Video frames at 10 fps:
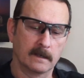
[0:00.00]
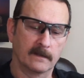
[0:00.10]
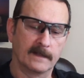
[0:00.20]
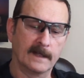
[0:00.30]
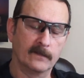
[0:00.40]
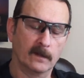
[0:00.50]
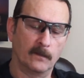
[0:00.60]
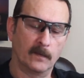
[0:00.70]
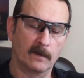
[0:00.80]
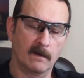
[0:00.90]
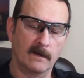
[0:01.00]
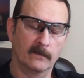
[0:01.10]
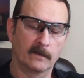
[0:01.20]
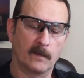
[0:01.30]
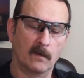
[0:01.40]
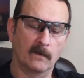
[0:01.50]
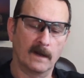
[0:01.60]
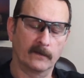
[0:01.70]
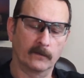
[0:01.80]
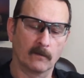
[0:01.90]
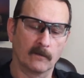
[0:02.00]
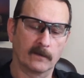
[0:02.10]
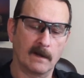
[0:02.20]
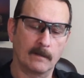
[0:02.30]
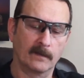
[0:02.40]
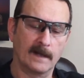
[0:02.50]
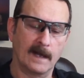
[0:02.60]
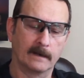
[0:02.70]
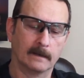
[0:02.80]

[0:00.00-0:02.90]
then they'll put on their polarizer over top of that.